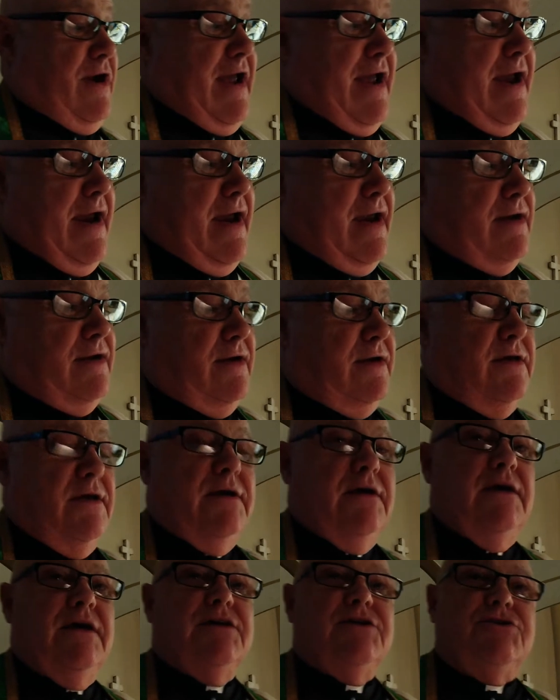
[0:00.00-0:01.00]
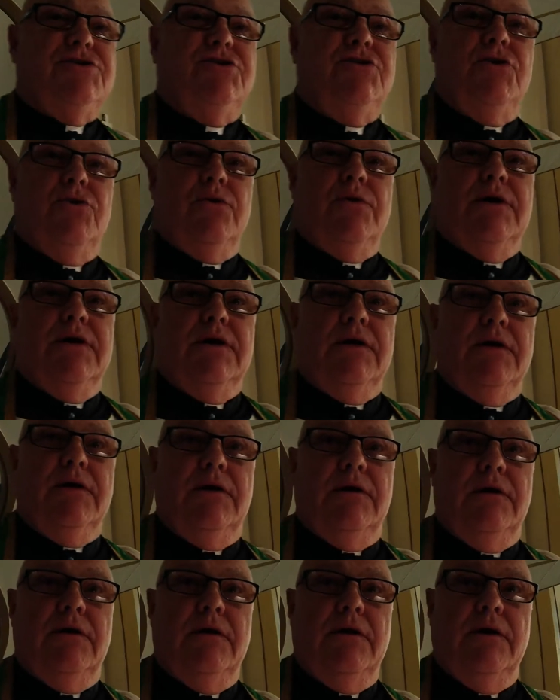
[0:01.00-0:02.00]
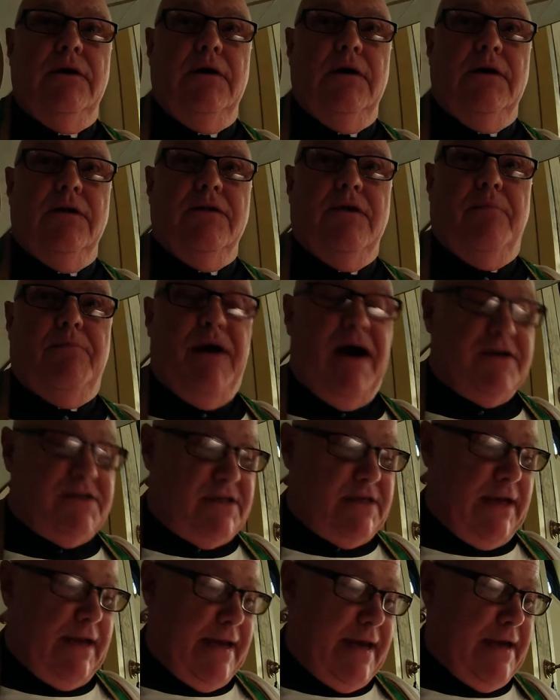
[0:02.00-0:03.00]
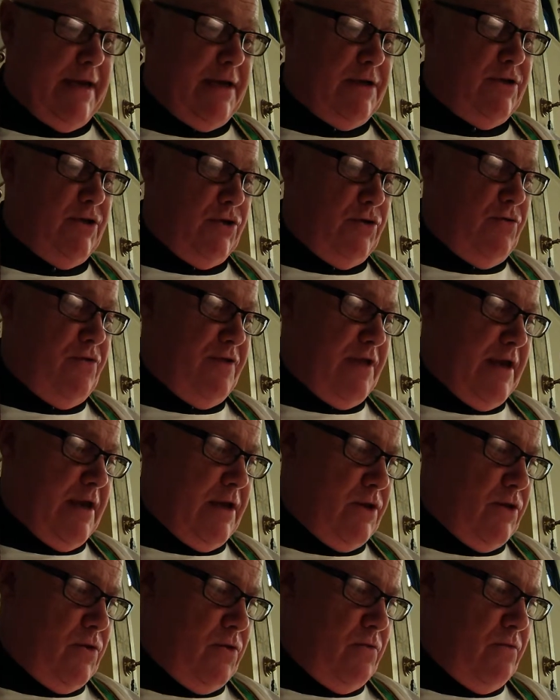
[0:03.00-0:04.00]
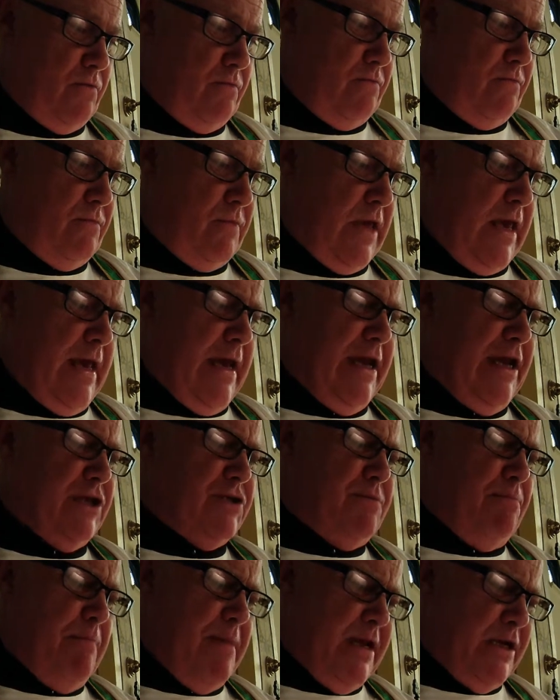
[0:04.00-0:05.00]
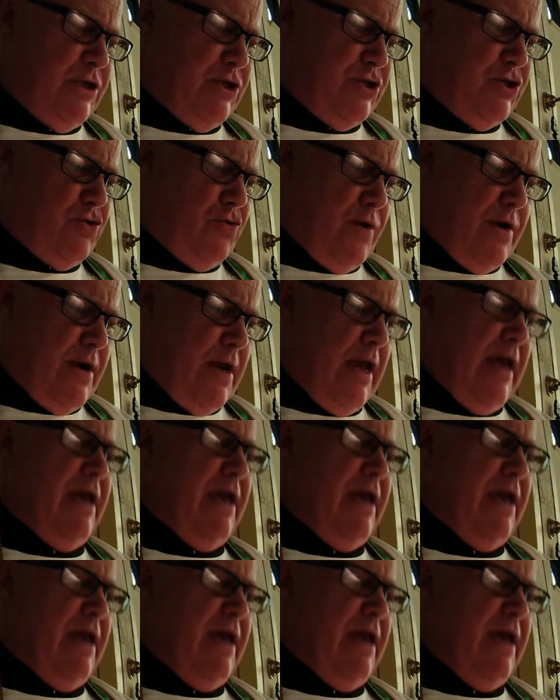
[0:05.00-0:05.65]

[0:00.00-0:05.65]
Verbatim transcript: hand, is doing the basileia tou theou. His ministry